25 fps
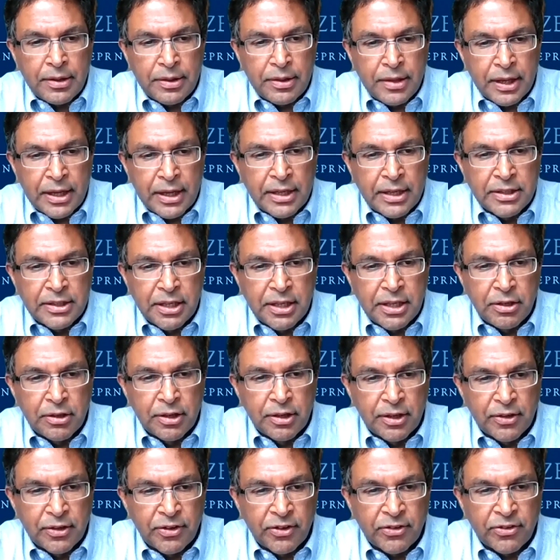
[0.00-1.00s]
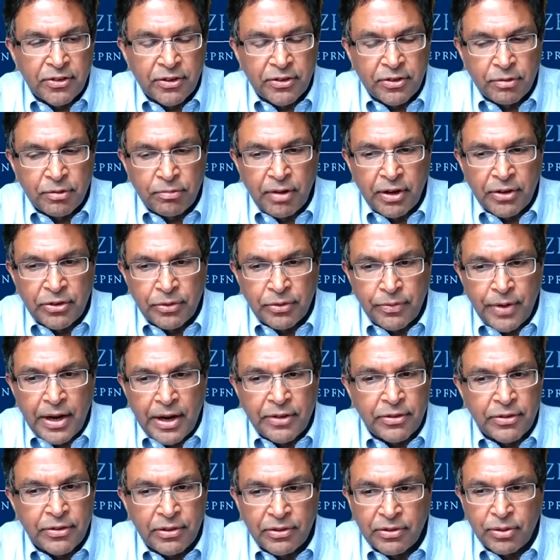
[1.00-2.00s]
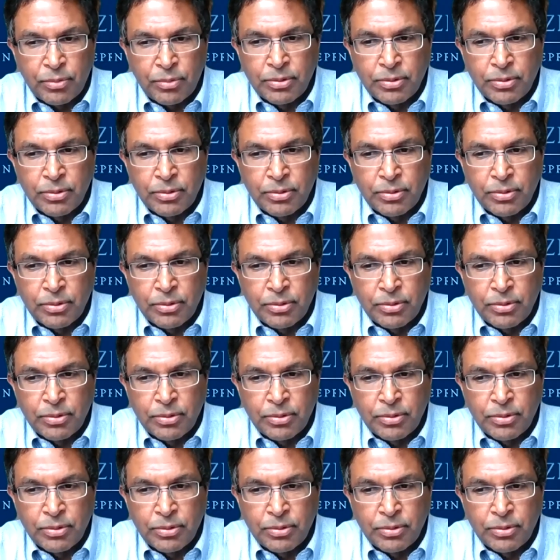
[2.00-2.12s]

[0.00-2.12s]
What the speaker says: the continued existence of reservations,